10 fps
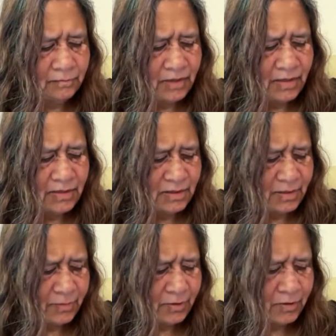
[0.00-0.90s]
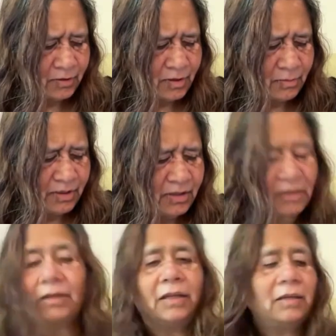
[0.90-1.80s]
Yes, I'm going to copy
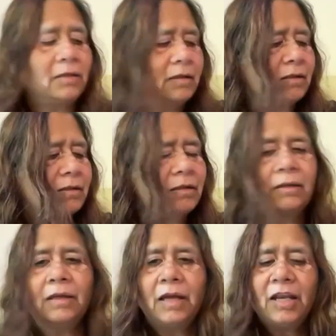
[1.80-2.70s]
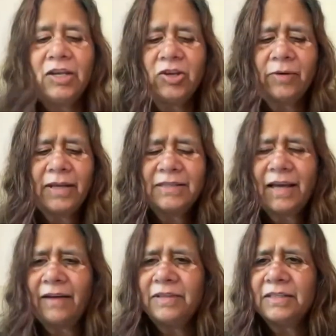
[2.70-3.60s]
that link. Do you guys
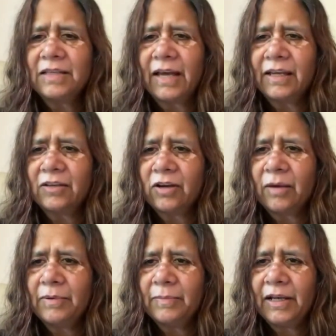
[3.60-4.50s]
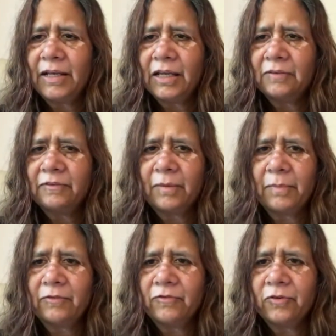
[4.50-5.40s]
have this? I can copy my link from
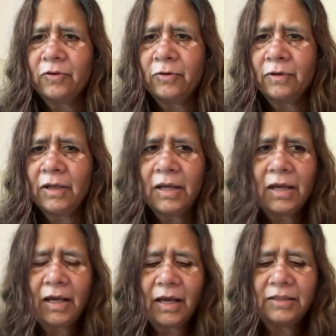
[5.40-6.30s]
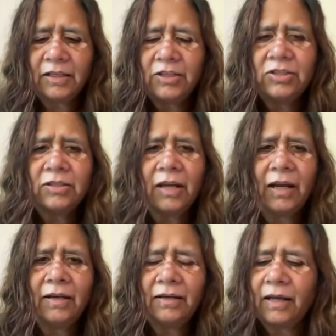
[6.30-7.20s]
my phone and then
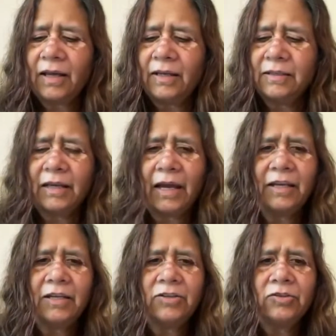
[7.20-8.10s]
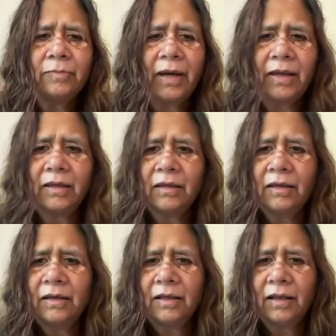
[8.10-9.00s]
and carry it to my
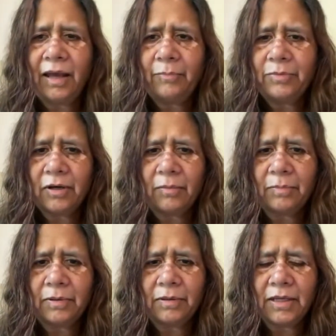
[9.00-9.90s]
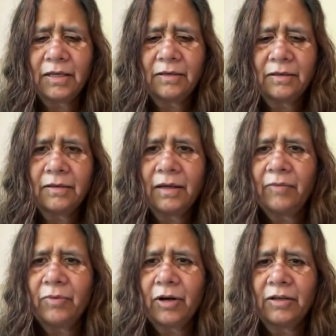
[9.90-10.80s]
laptop here.
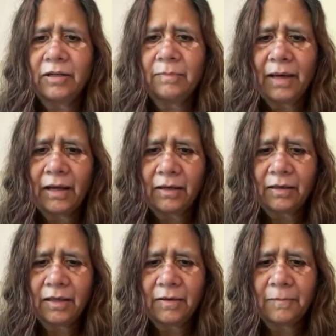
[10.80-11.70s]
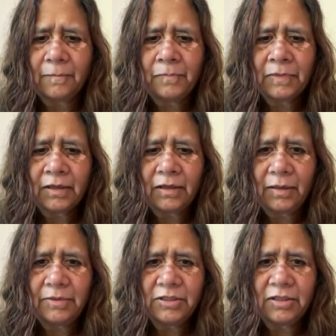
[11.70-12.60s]
I brought it back here.
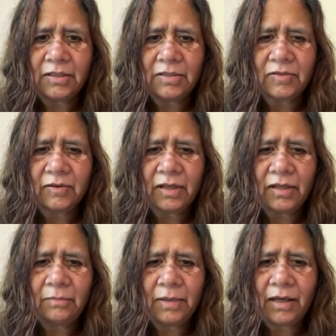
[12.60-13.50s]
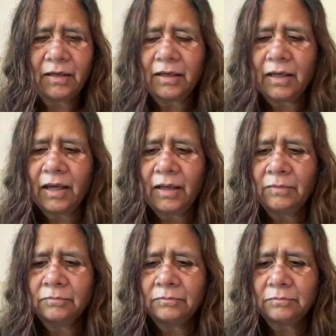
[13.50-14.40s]
Let me share the screen back again.